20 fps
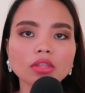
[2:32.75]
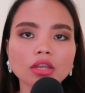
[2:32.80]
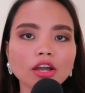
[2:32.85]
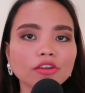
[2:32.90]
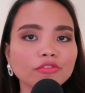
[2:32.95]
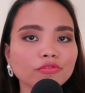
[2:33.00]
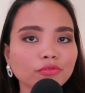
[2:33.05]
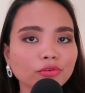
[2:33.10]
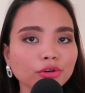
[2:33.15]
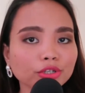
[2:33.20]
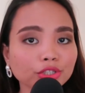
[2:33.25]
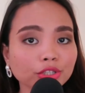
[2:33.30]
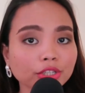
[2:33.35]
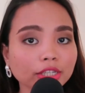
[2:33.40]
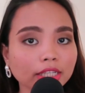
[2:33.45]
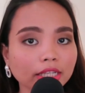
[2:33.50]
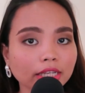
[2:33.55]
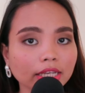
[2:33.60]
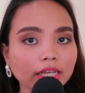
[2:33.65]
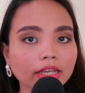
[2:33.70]

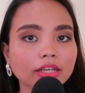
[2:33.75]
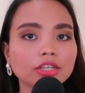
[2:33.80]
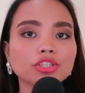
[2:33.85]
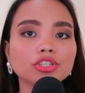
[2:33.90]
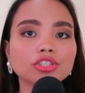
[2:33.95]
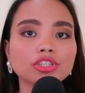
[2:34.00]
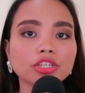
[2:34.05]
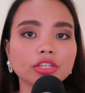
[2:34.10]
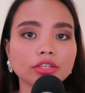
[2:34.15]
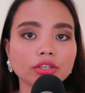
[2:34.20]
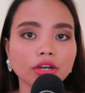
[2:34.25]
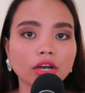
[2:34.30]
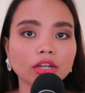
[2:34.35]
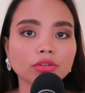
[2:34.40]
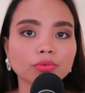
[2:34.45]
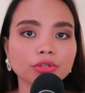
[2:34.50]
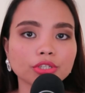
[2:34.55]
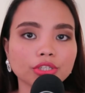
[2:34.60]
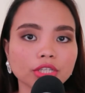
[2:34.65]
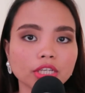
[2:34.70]
Unfortunately, she did
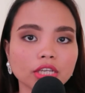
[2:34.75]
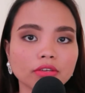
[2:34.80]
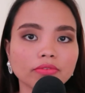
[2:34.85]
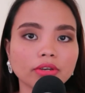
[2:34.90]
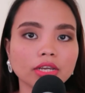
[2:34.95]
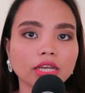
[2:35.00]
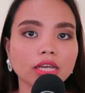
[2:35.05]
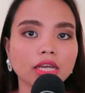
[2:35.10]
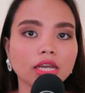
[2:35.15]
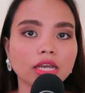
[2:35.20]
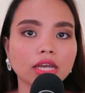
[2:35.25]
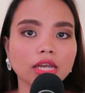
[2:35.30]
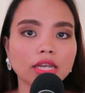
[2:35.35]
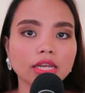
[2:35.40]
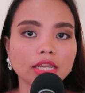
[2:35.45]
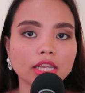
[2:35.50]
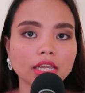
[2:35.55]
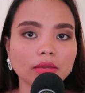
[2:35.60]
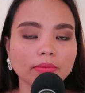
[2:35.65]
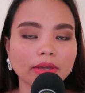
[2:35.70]
not receive
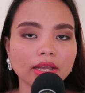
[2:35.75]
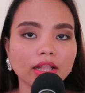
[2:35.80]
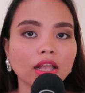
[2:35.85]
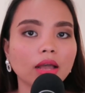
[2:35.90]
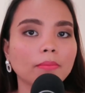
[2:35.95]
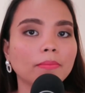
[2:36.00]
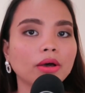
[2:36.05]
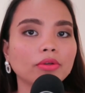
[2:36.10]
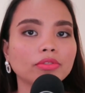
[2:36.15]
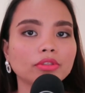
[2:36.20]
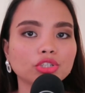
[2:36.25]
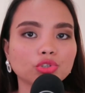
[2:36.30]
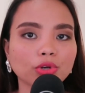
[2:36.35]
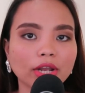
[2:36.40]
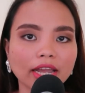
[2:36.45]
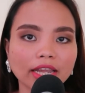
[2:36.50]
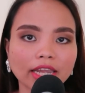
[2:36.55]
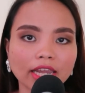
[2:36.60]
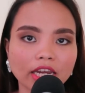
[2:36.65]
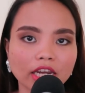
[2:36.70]
an email about the
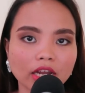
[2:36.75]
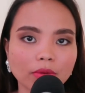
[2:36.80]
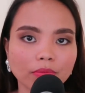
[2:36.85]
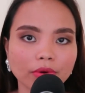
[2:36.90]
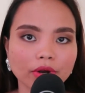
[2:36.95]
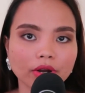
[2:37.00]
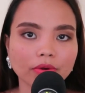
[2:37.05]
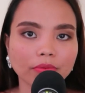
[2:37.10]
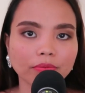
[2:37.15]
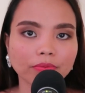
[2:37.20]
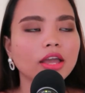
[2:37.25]
tracking number.